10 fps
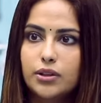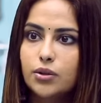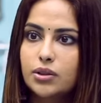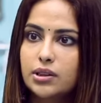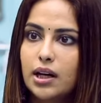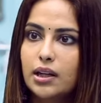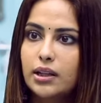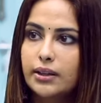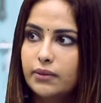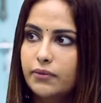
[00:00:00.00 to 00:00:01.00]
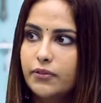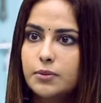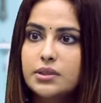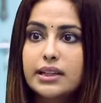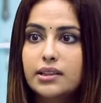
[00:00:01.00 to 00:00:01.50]
Hindustan and
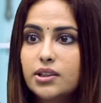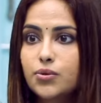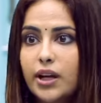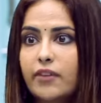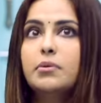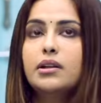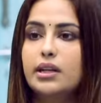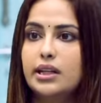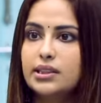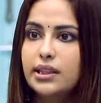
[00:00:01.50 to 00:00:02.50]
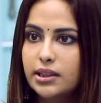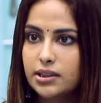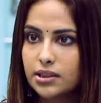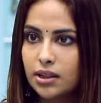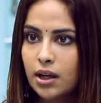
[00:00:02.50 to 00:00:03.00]
films like these would have been crazy
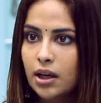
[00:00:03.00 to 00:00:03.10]
hits.